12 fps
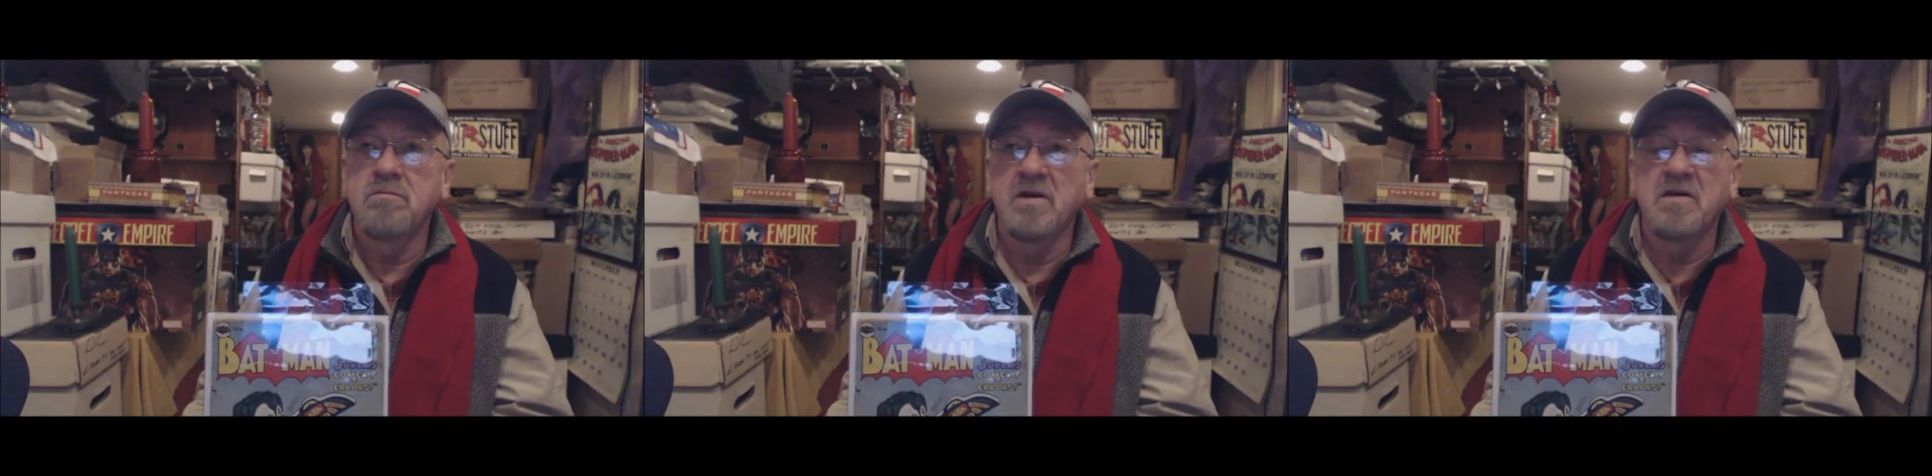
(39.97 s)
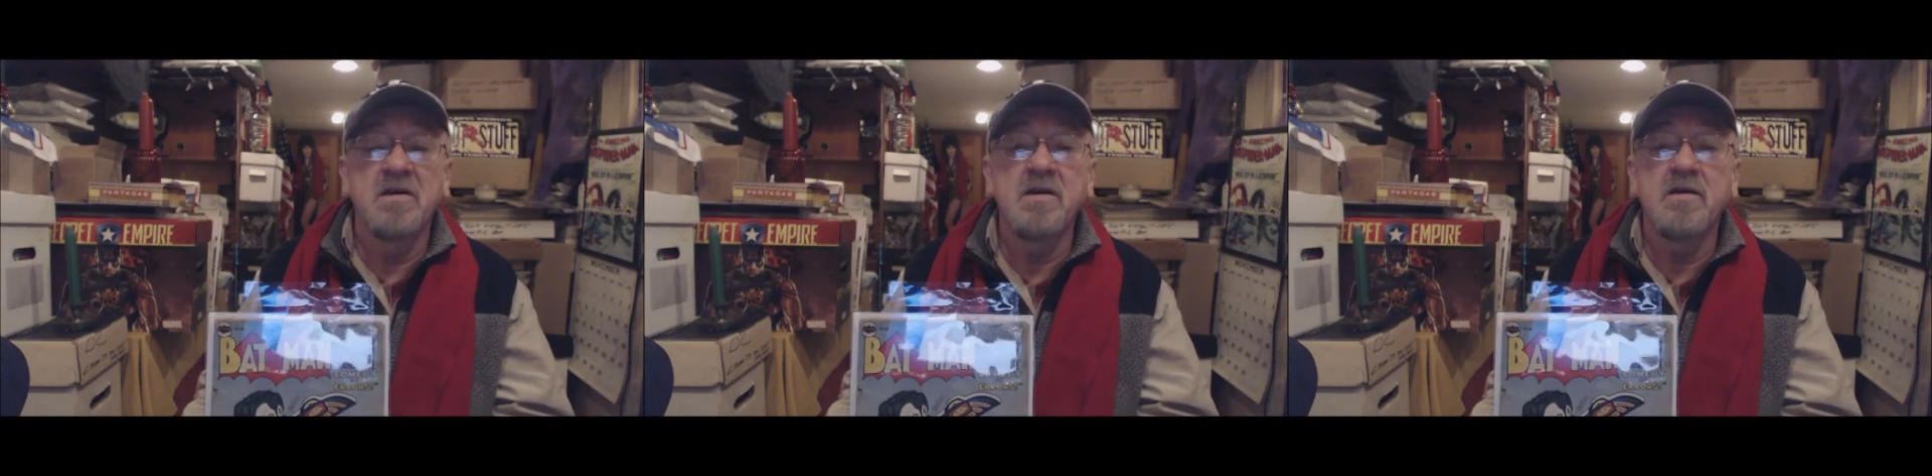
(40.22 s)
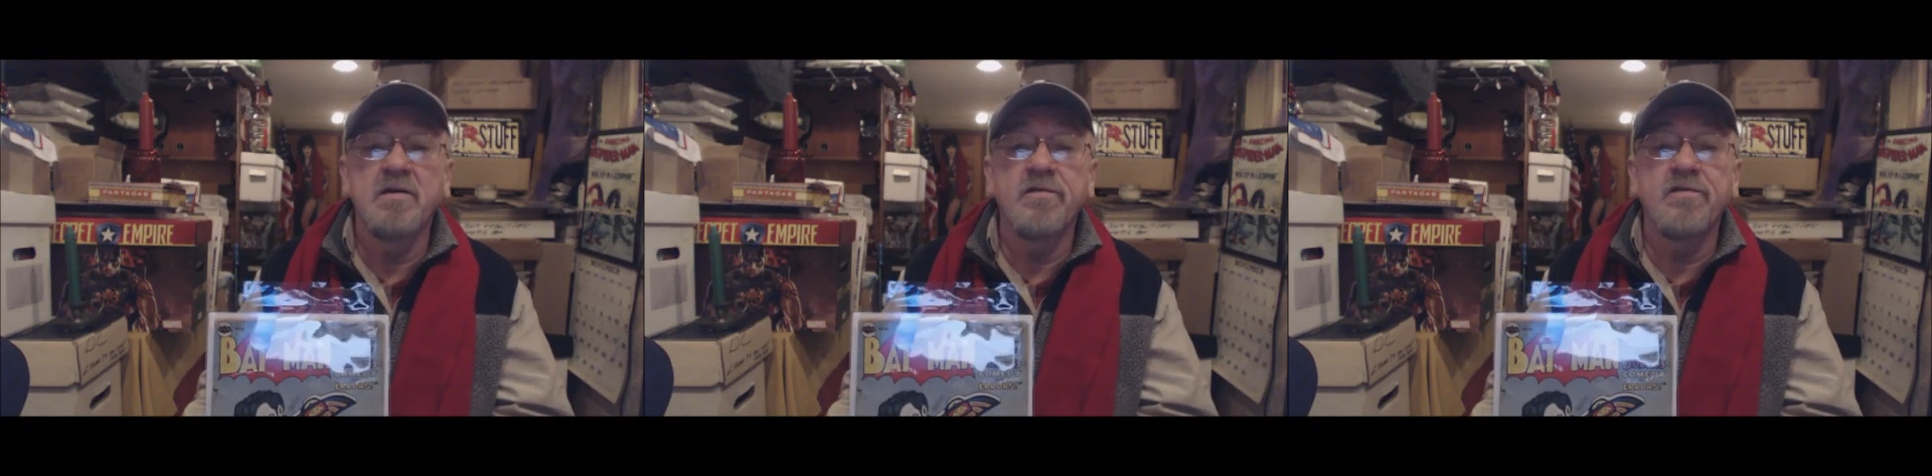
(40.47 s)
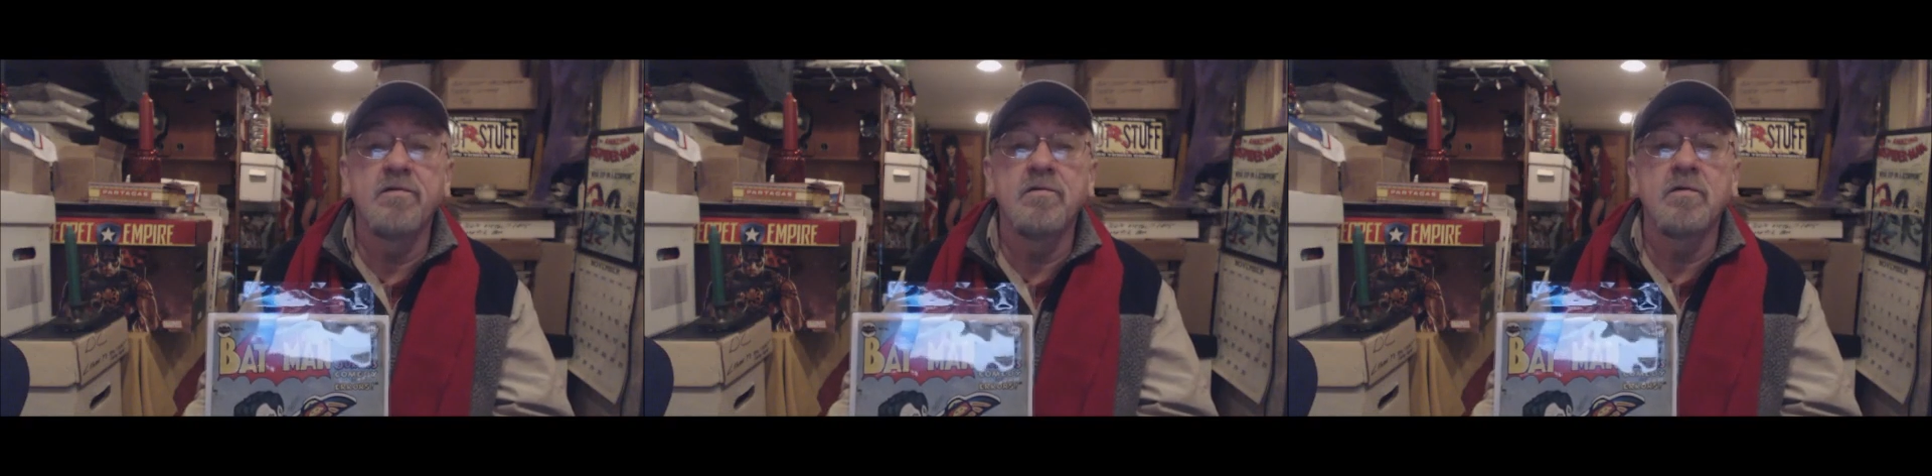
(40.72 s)
a key
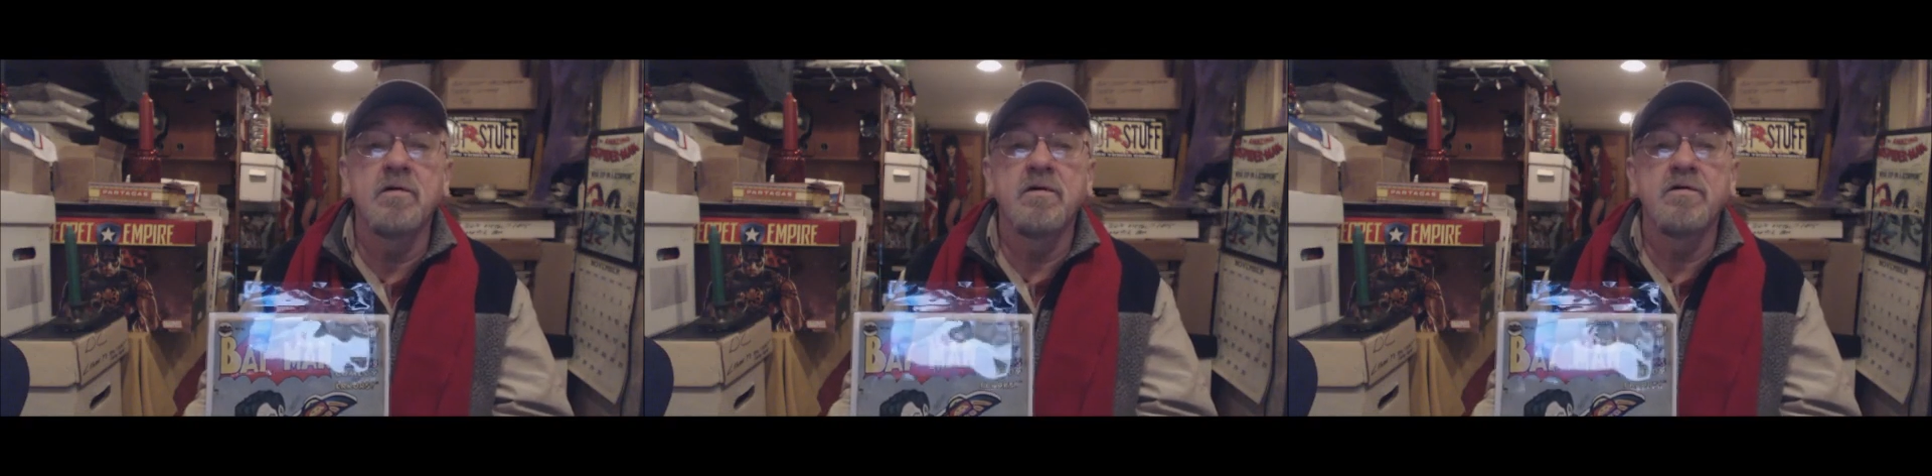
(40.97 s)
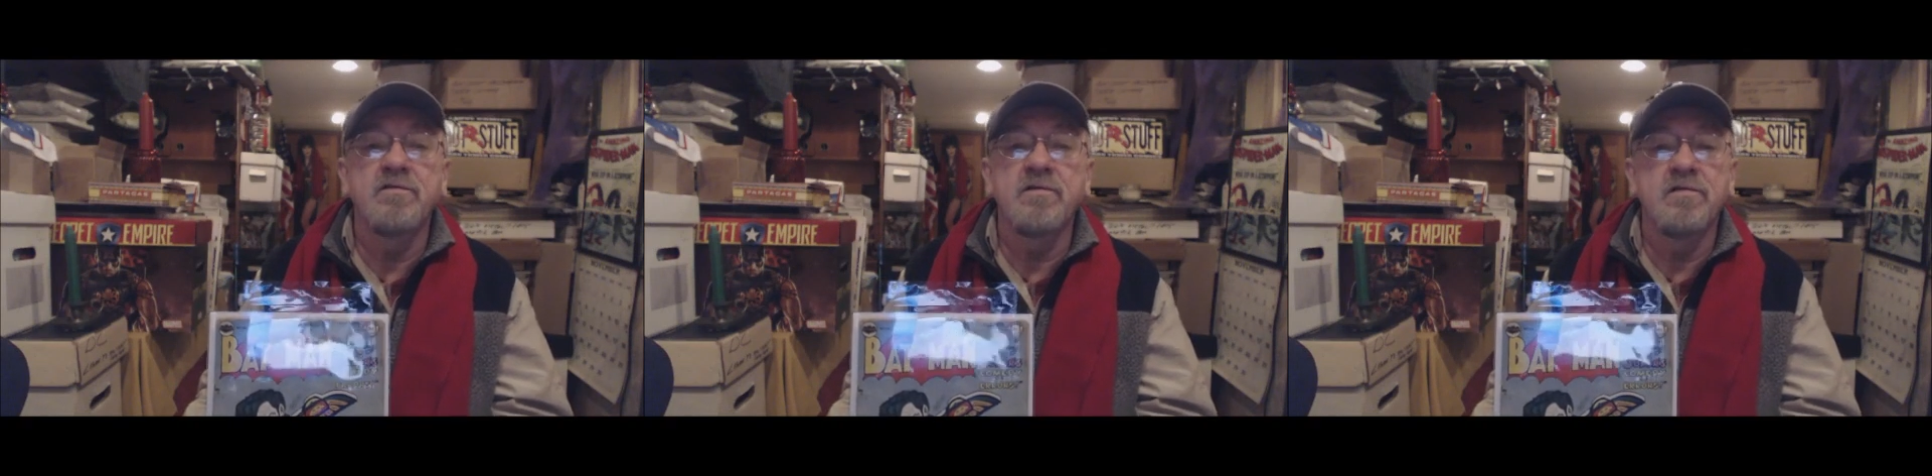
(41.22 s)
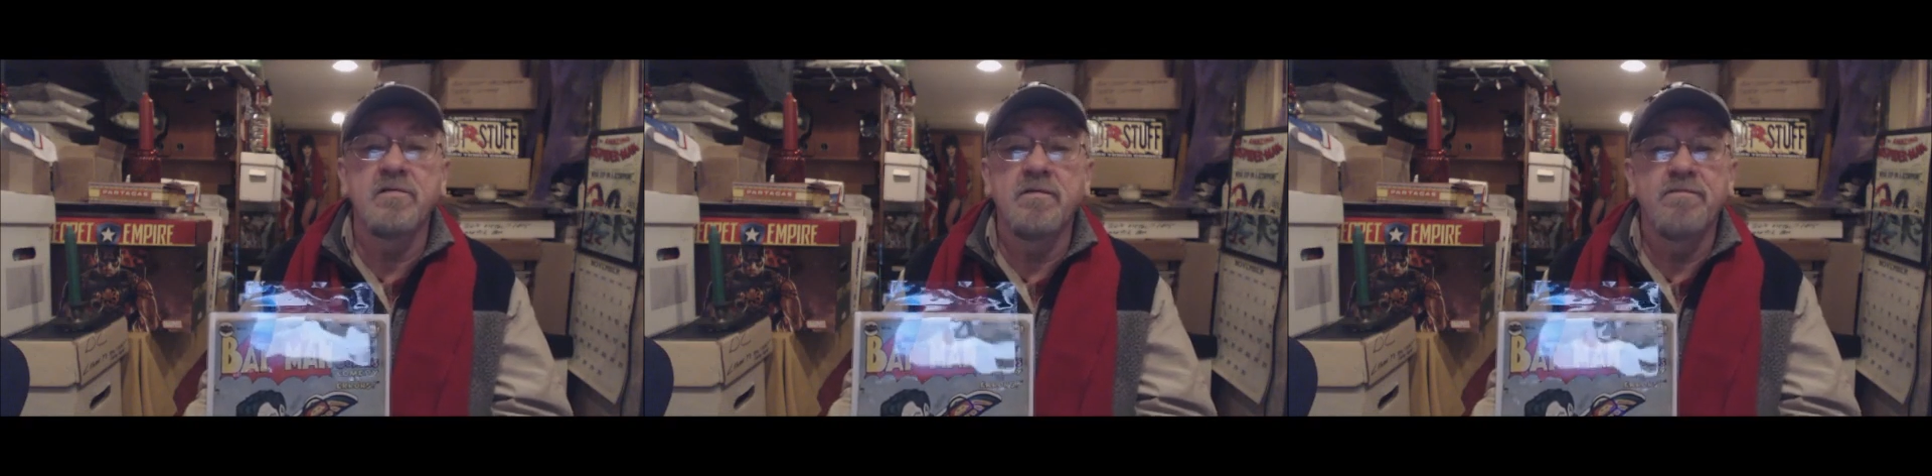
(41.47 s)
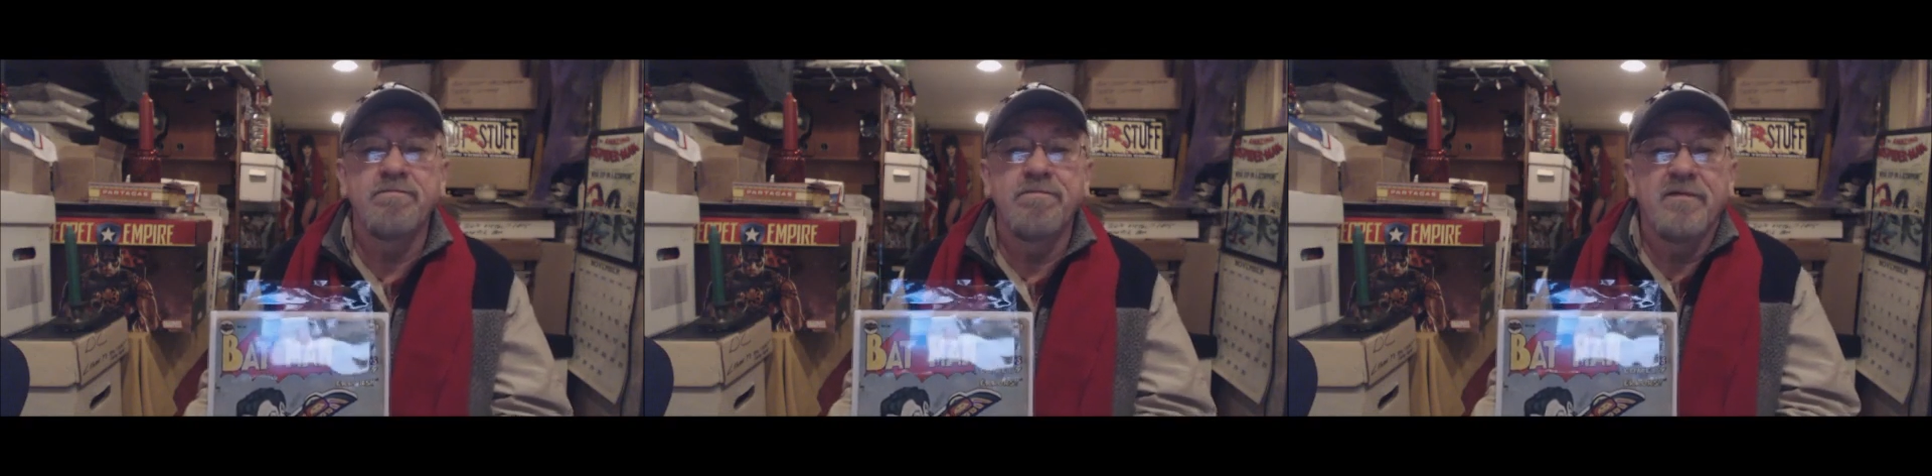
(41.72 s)
issue, or just a,
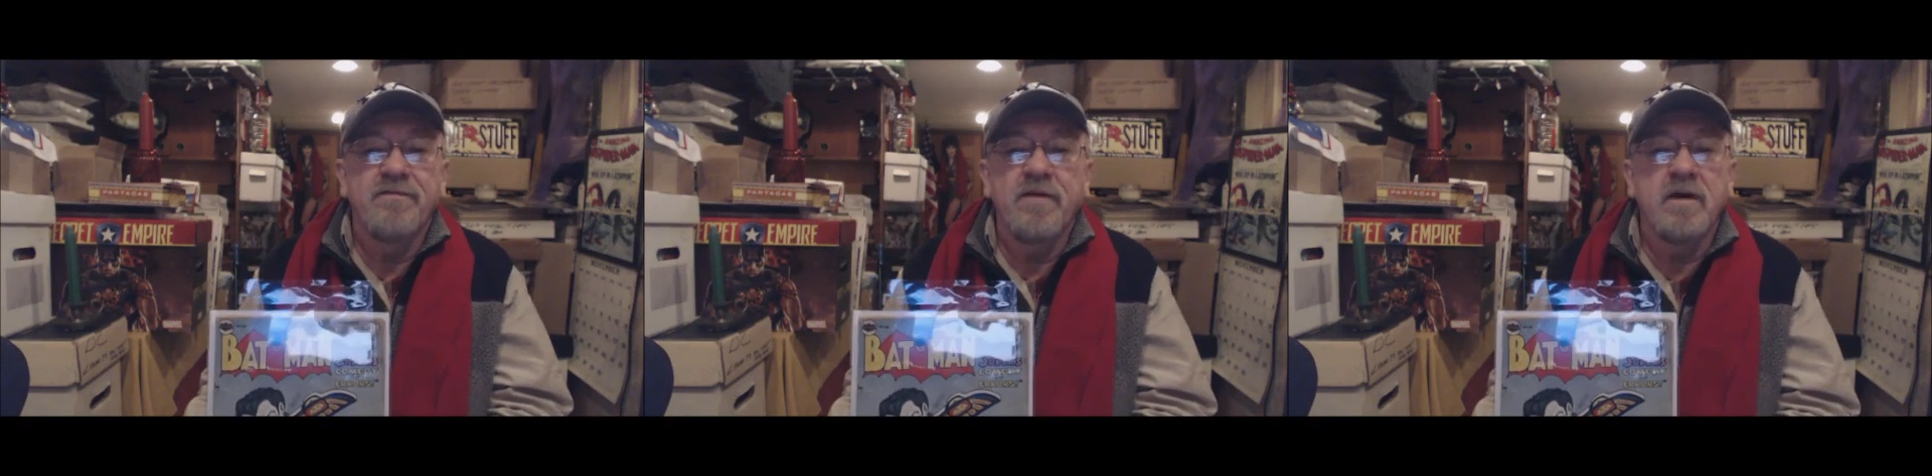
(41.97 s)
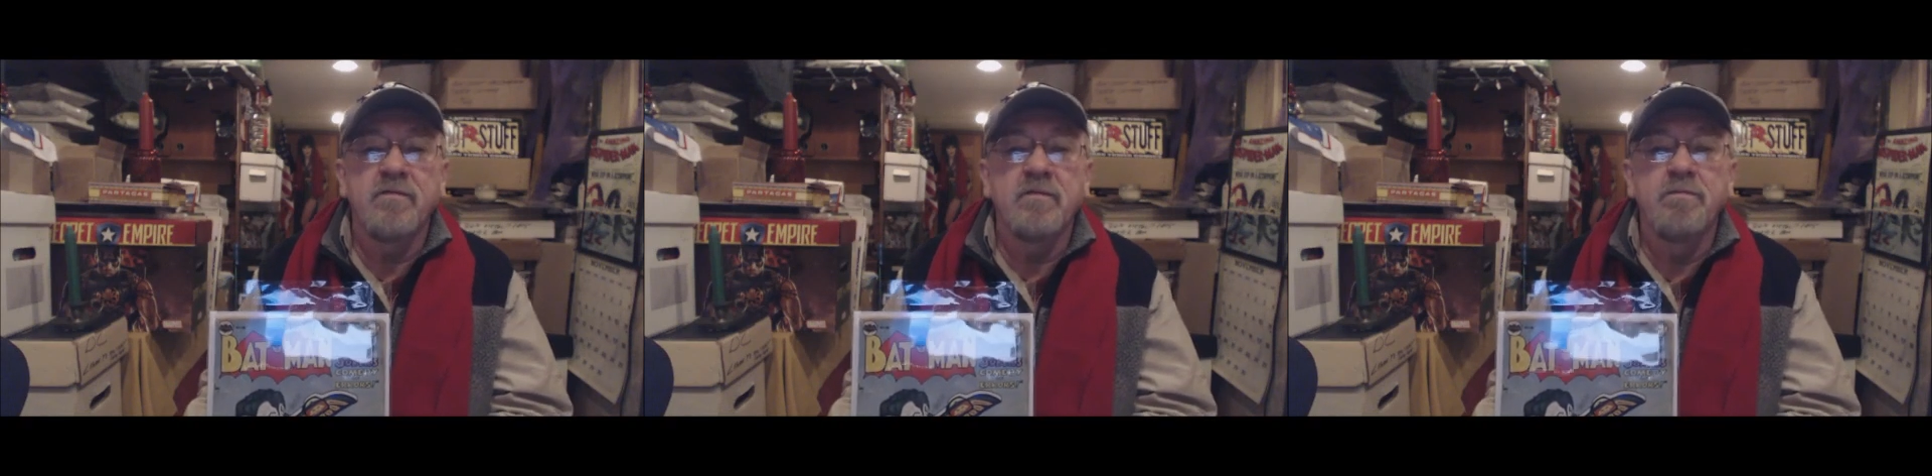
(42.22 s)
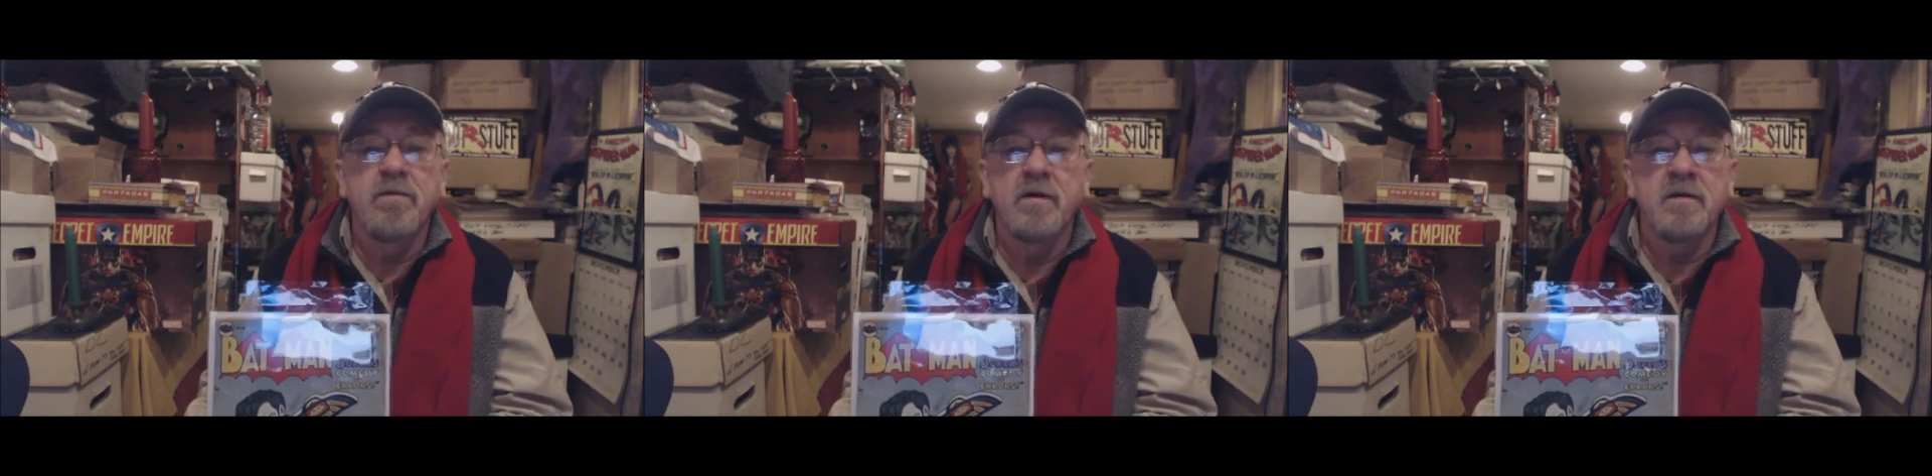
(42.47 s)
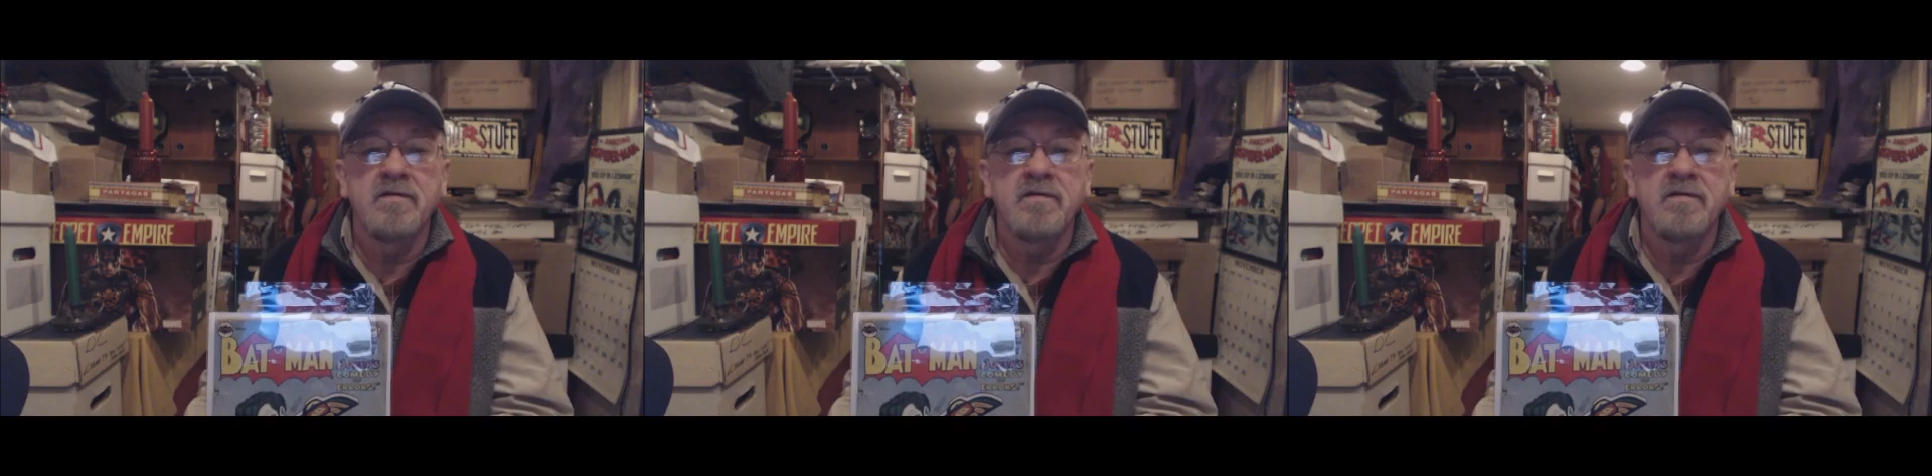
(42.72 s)
a favorite book.